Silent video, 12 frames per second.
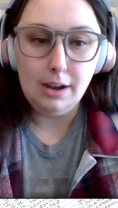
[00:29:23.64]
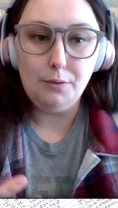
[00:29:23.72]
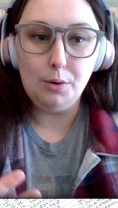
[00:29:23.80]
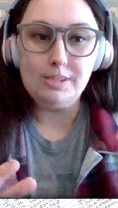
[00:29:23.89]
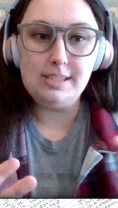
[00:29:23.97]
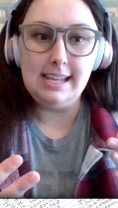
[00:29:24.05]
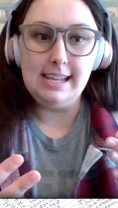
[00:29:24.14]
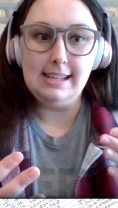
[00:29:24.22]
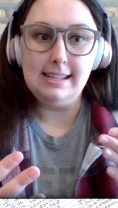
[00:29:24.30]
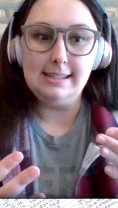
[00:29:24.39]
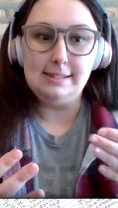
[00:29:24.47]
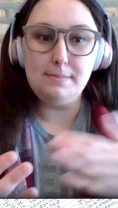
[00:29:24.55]

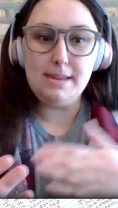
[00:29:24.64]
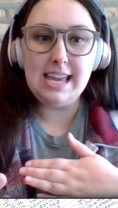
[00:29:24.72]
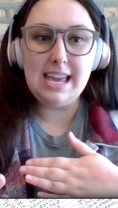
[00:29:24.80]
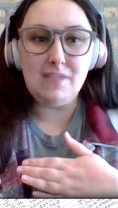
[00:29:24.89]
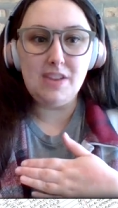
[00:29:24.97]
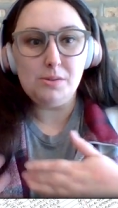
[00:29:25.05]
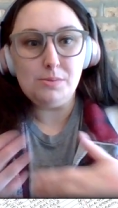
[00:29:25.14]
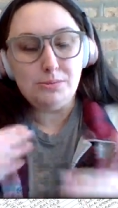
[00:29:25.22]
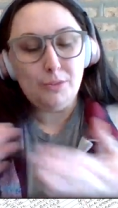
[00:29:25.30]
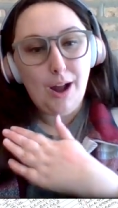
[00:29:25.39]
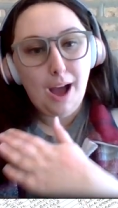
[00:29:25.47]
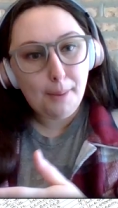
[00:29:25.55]
versus me giving you
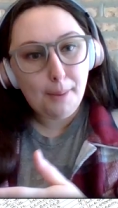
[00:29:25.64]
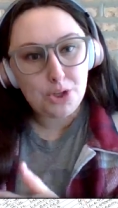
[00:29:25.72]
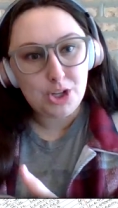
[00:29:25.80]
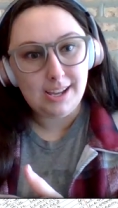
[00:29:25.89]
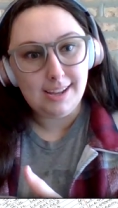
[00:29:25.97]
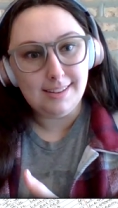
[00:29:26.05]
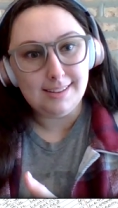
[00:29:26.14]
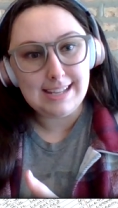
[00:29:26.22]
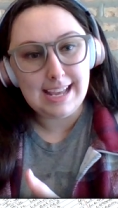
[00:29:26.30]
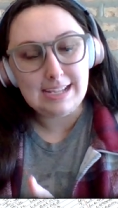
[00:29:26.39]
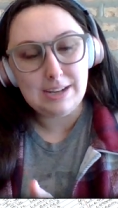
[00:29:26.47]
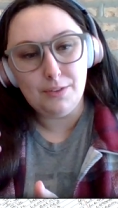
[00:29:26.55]
different
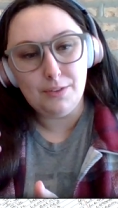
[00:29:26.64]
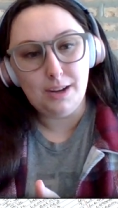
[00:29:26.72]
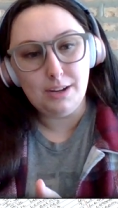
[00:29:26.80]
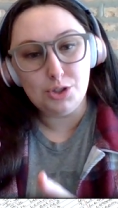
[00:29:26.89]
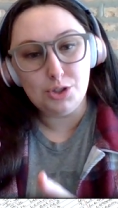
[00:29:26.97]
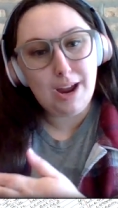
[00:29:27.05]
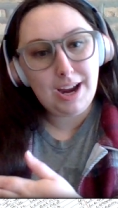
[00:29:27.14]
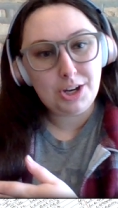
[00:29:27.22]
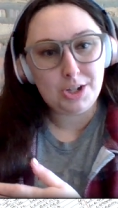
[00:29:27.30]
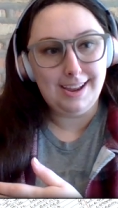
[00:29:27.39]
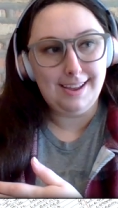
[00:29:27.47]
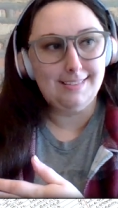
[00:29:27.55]
options and different
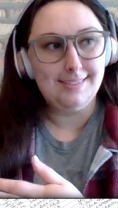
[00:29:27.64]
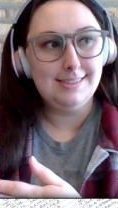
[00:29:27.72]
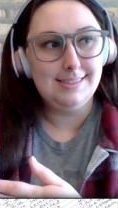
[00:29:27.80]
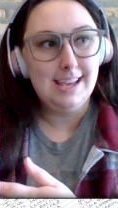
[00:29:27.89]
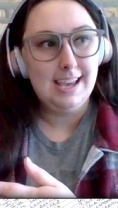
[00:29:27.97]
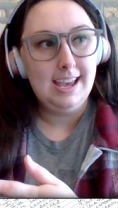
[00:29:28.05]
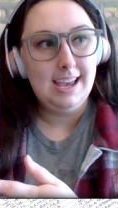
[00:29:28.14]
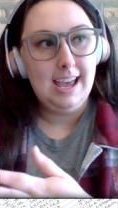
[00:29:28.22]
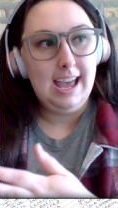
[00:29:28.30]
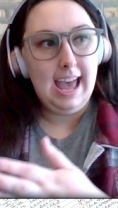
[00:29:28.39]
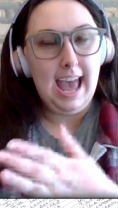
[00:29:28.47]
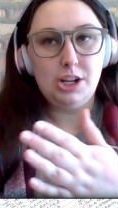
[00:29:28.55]
directions
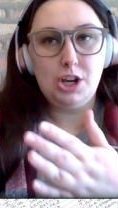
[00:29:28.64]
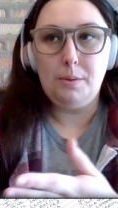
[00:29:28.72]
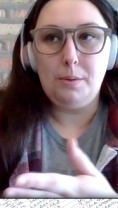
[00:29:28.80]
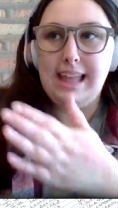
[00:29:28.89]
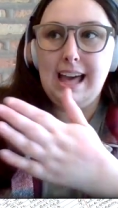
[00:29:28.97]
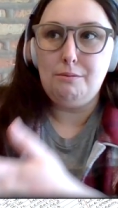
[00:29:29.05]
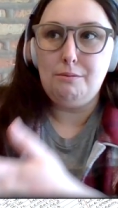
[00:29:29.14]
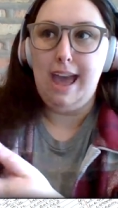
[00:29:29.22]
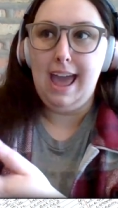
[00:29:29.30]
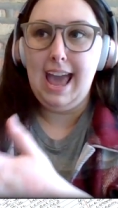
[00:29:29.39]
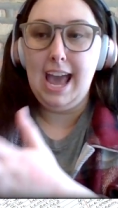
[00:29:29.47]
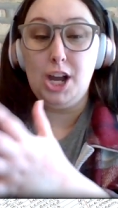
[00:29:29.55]
and going that
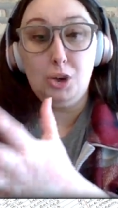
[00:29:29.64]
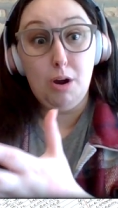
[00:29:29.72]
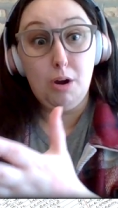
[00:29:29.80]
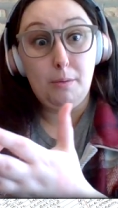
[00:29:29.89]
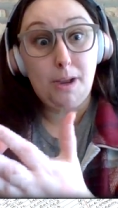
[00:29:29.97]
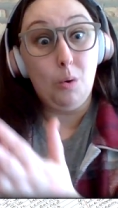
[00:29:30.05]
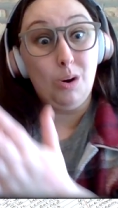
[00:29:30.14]
way and growing